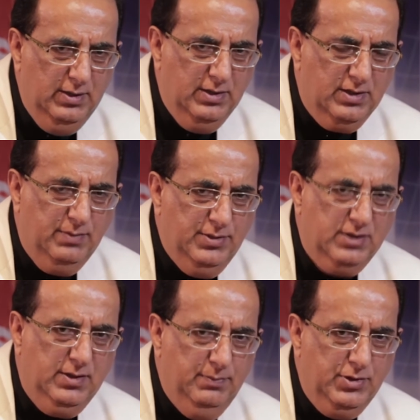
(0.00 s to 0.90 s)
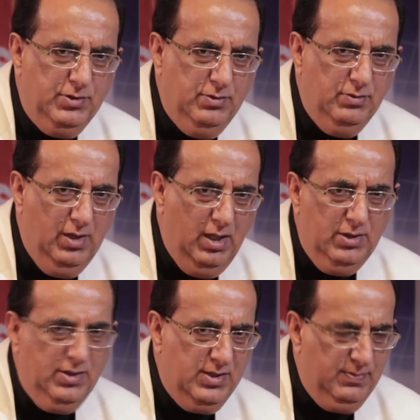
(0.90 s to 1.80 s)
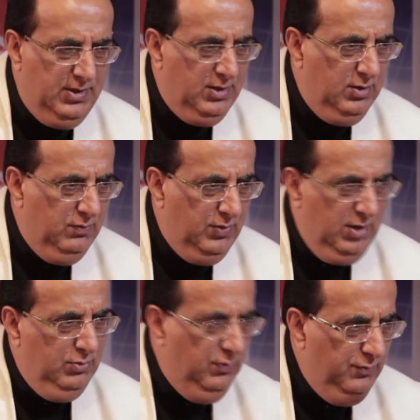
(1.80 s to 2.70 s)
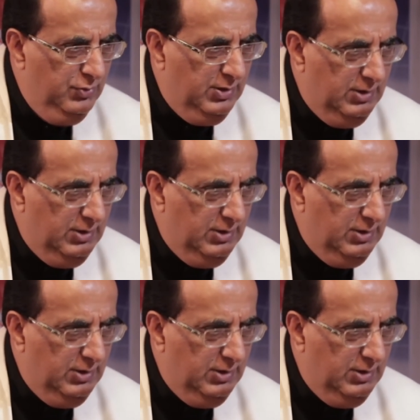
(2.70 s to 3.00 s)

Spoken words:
they subject some patient to a heart transplant. What are your views on